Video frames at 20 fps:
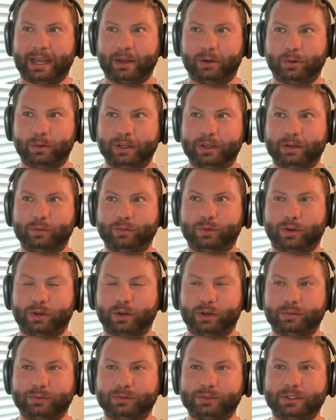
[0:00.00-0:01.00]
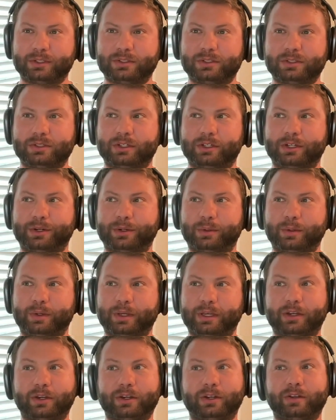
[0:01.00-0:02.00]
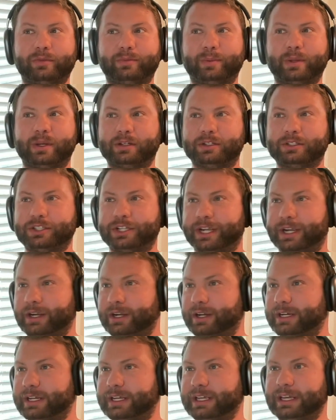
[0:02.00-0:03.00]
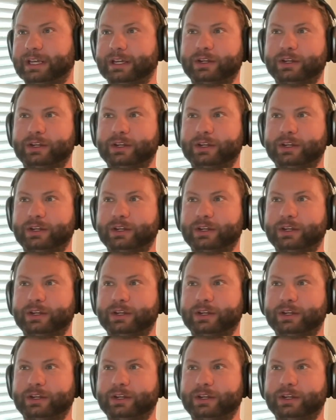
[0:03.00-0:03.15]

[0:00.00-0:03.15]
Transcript: how it evolved, because it could have been a charity,